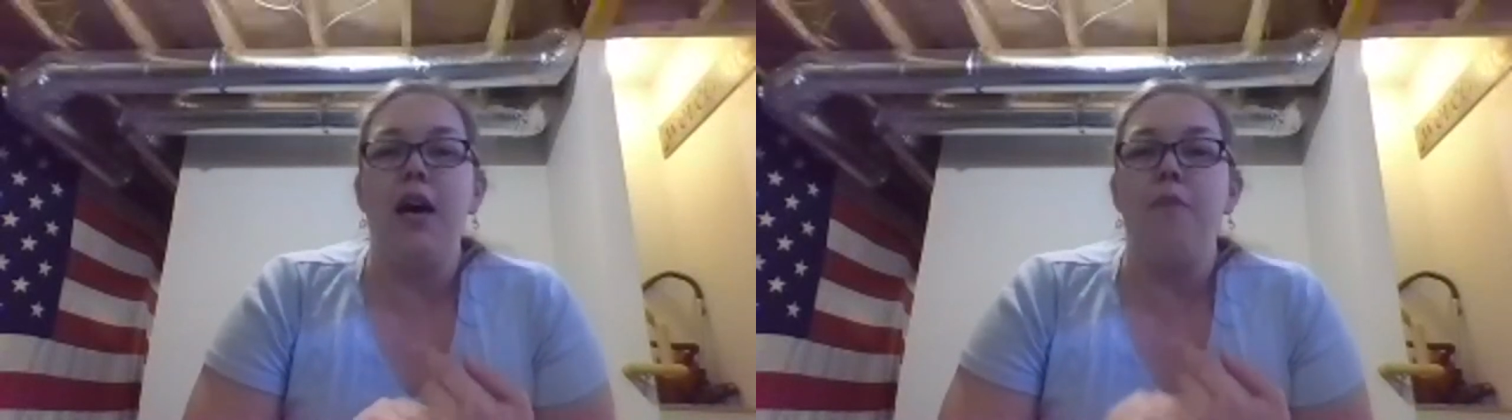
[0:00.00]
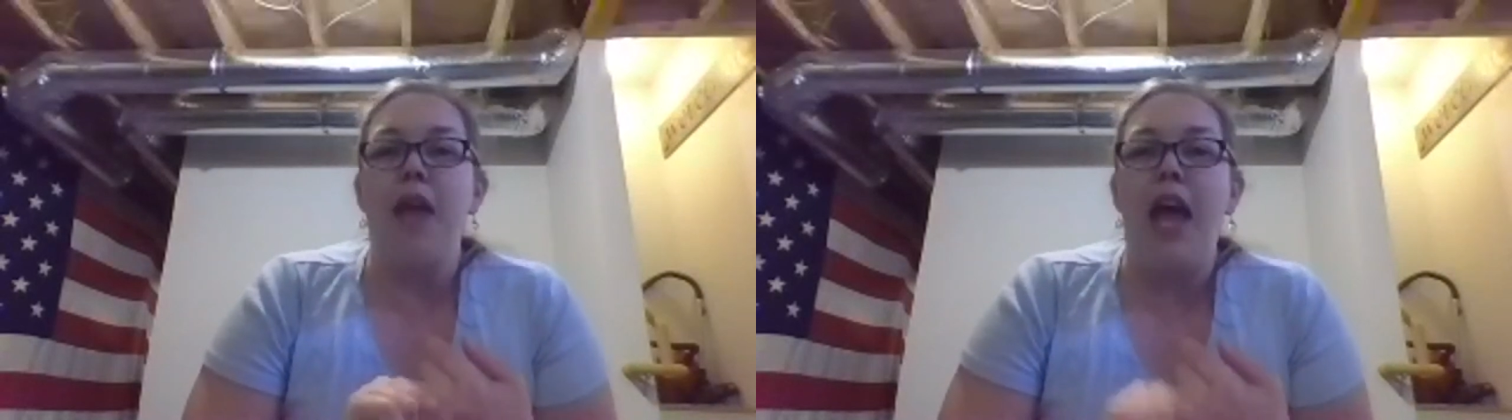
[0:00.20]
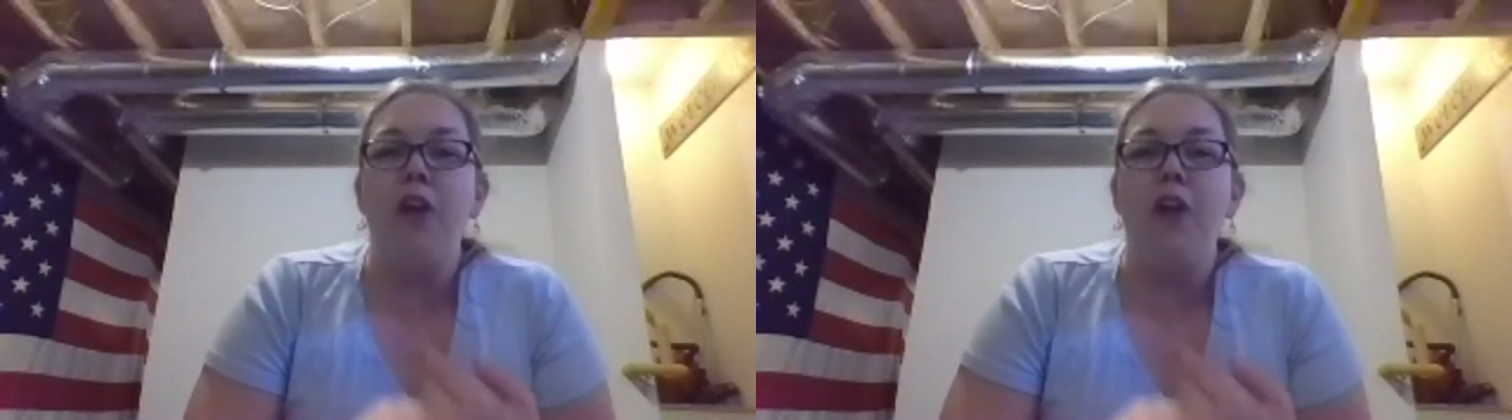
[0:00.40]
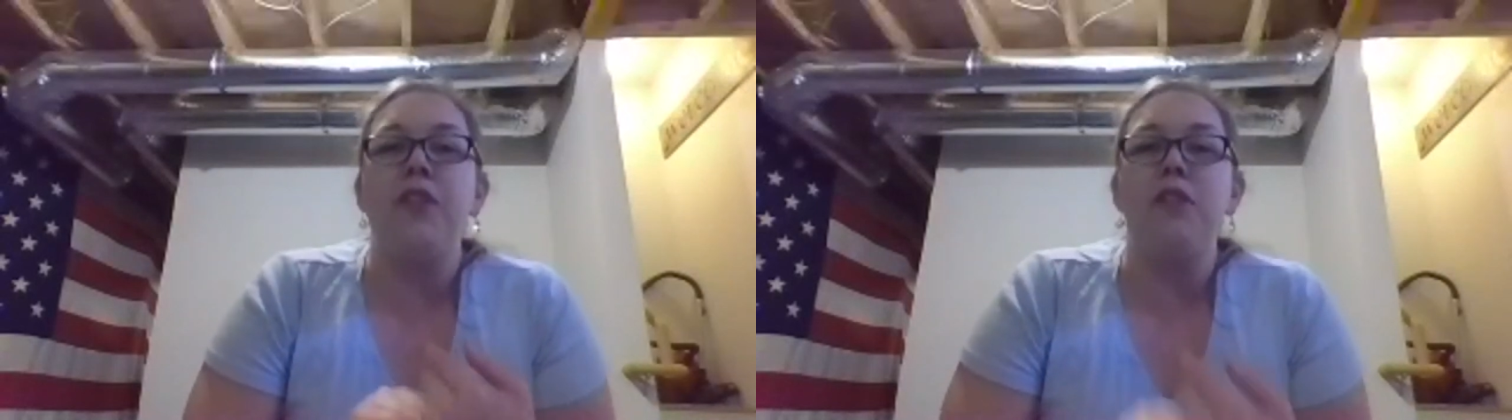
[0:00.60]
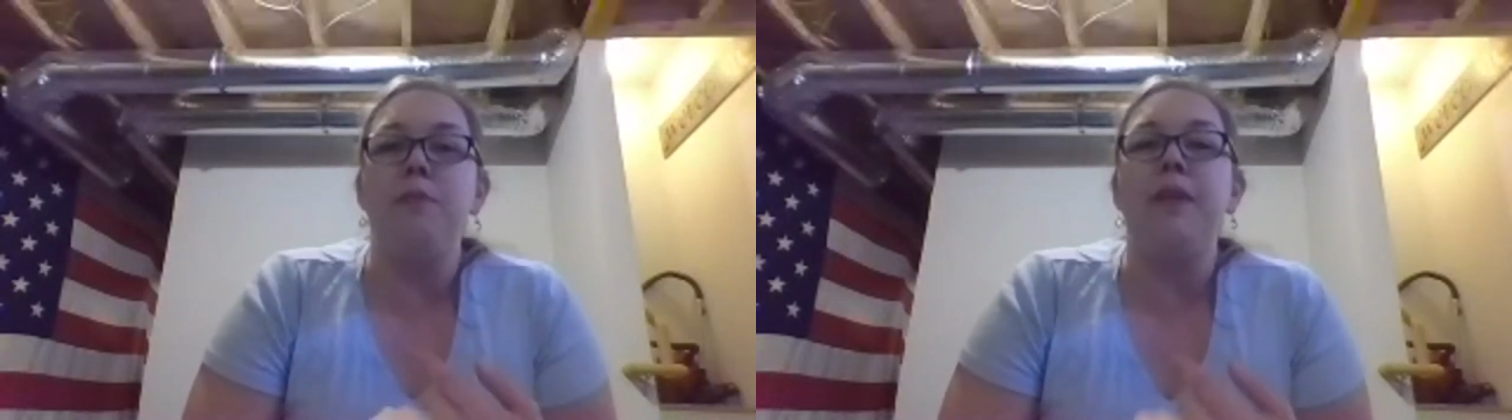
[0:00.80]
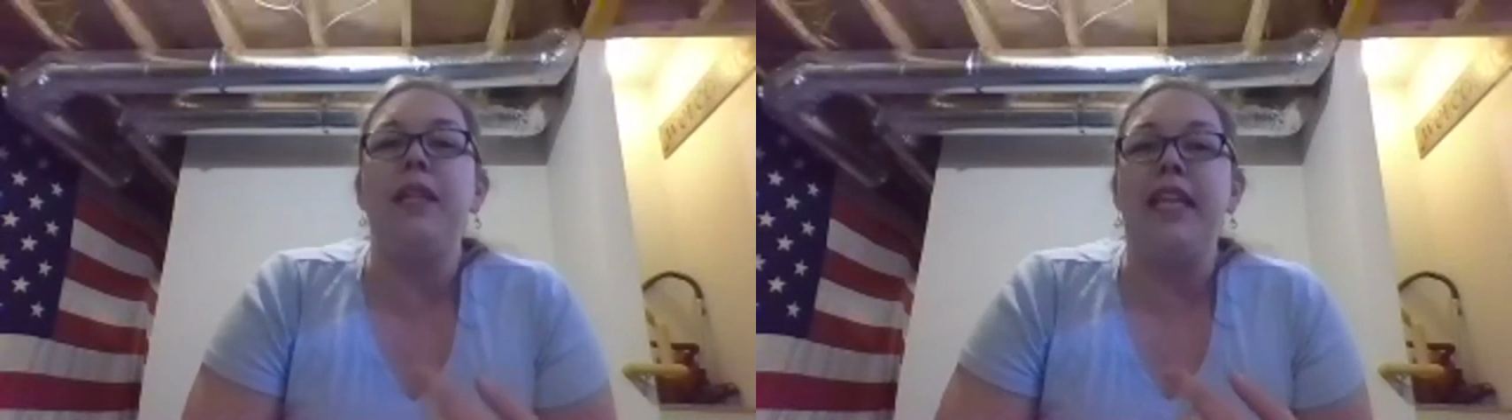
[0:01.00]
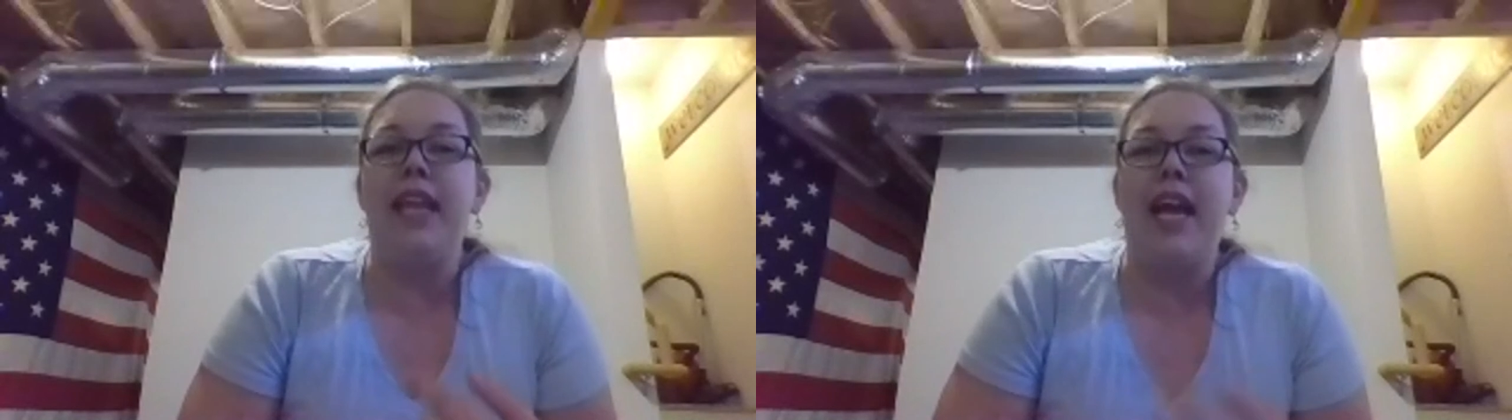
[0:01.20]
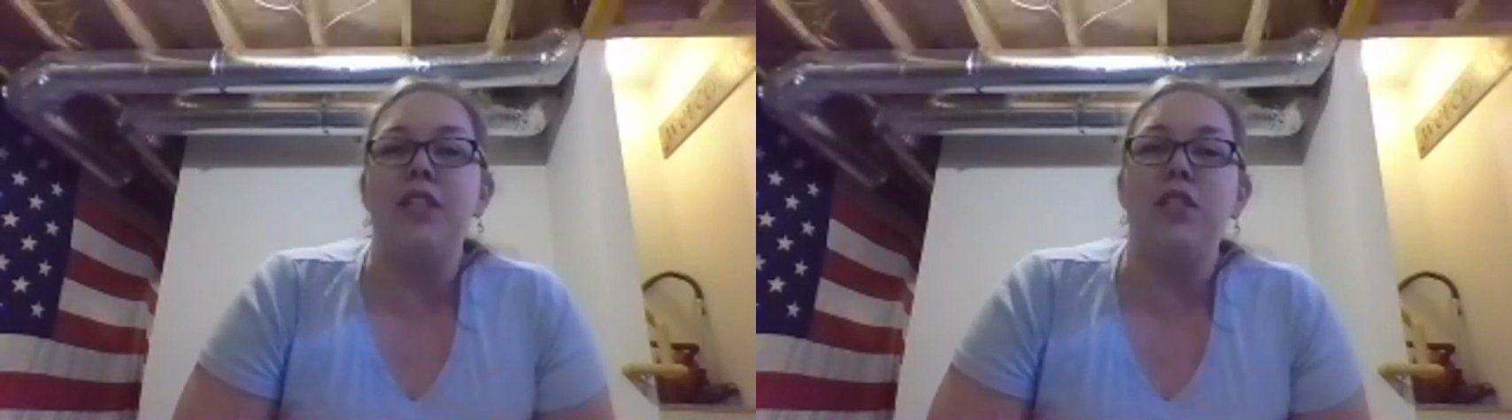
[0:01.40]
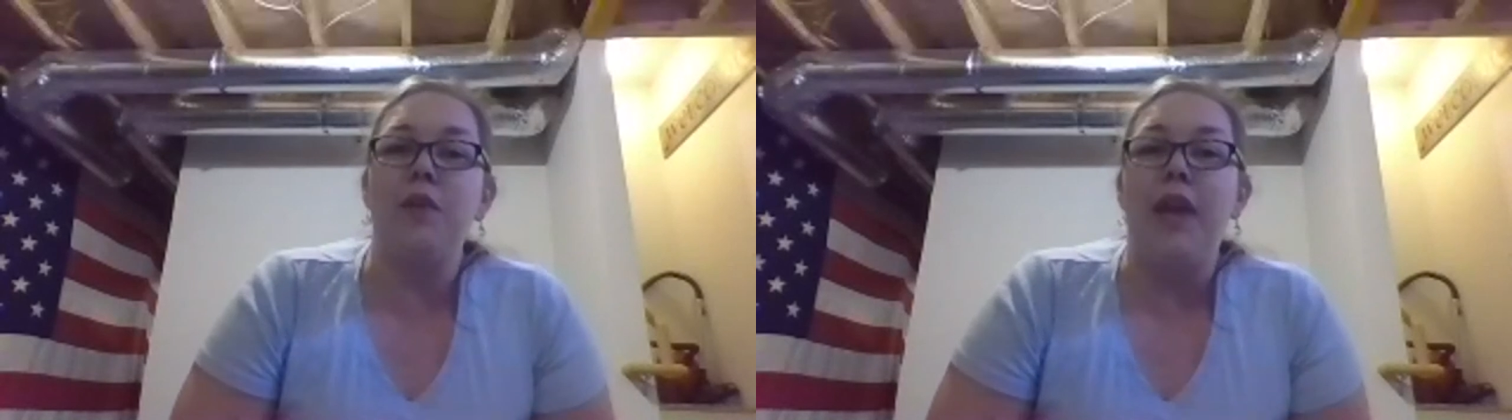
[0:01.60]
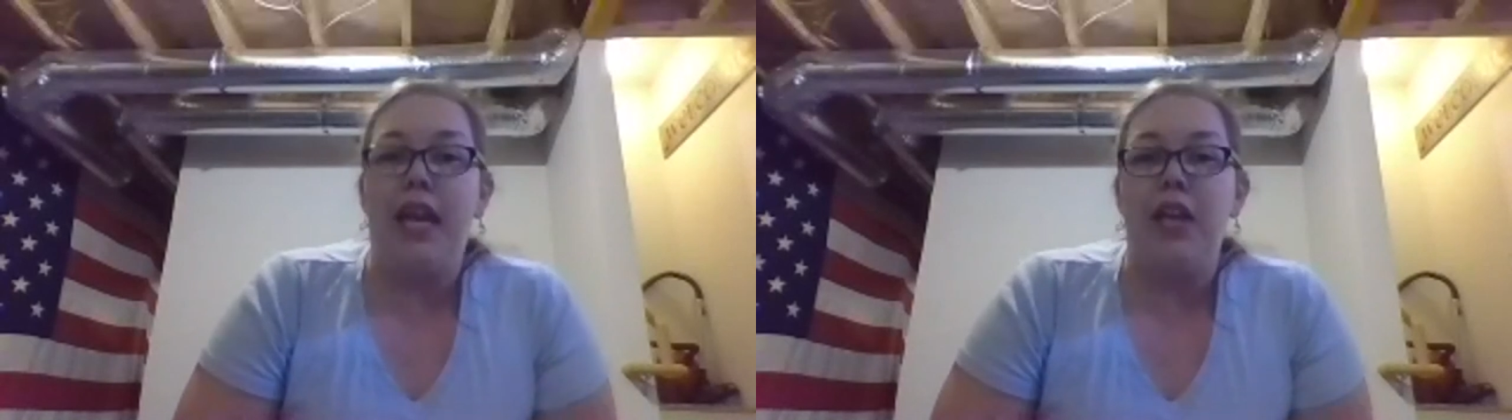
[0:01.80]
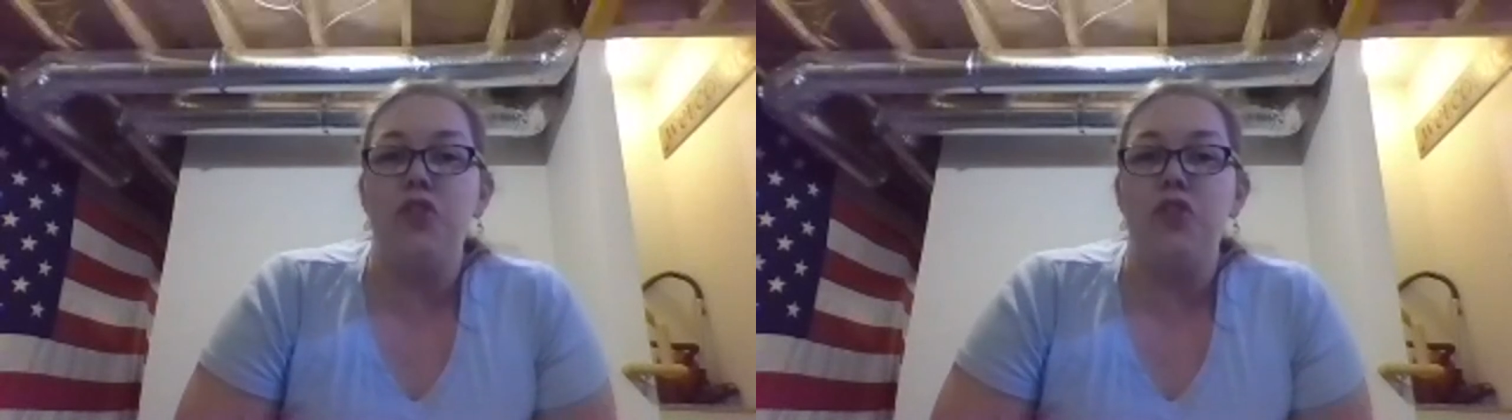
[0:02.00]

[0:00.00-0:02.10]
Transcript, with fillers: health and stability as you age,